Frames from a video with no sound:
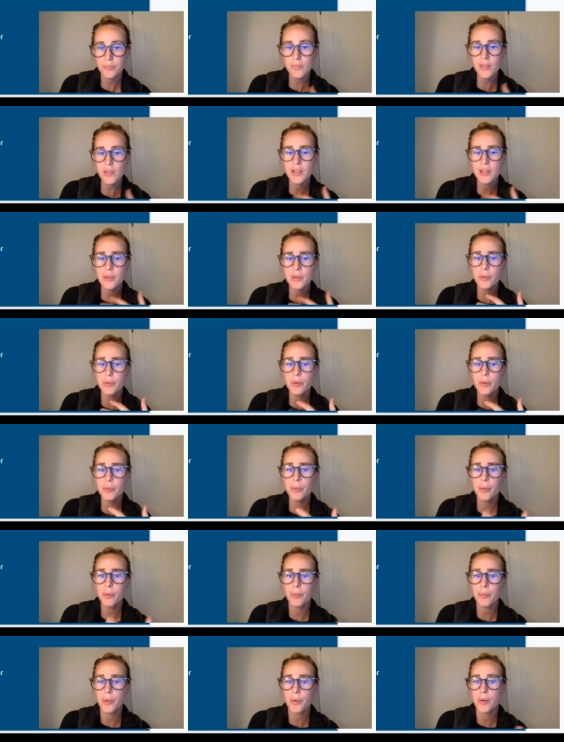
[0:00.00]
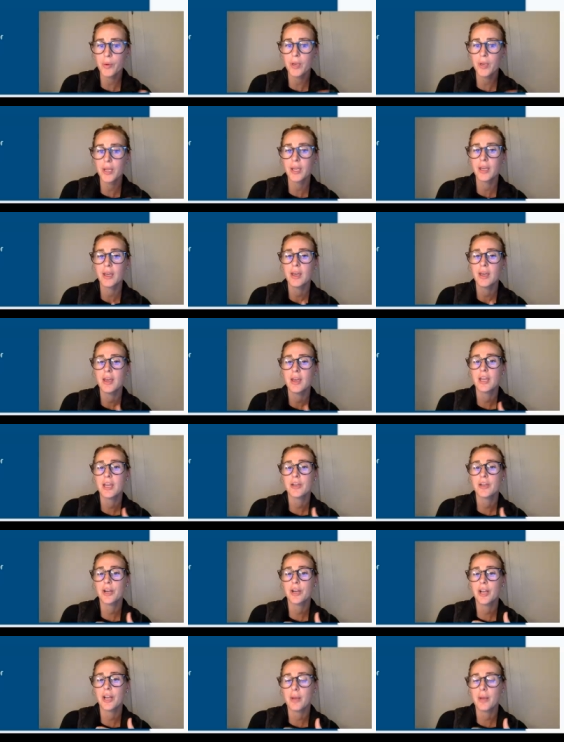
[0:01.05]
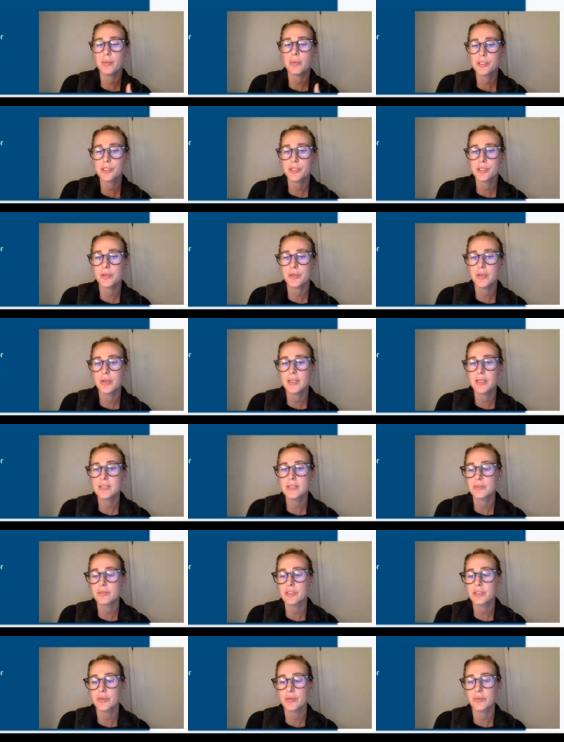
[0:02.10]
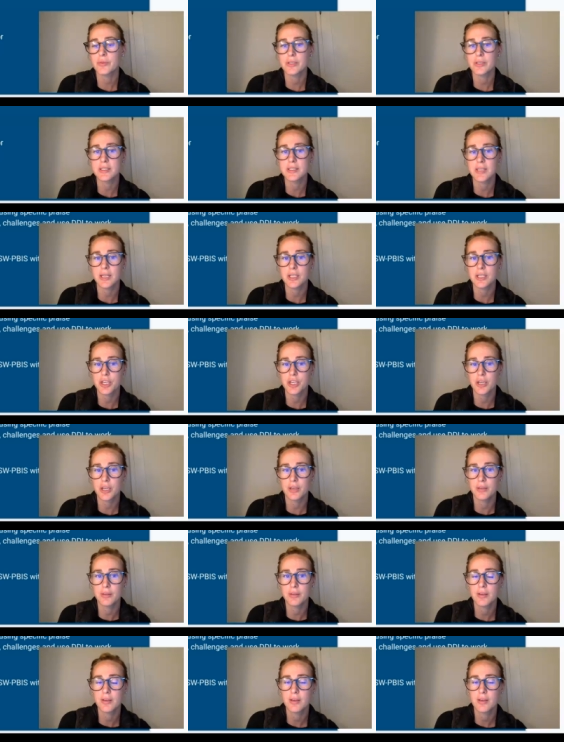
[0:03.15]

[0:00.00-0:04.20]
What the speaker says: and that we're promoting and creating opportunities for generalization.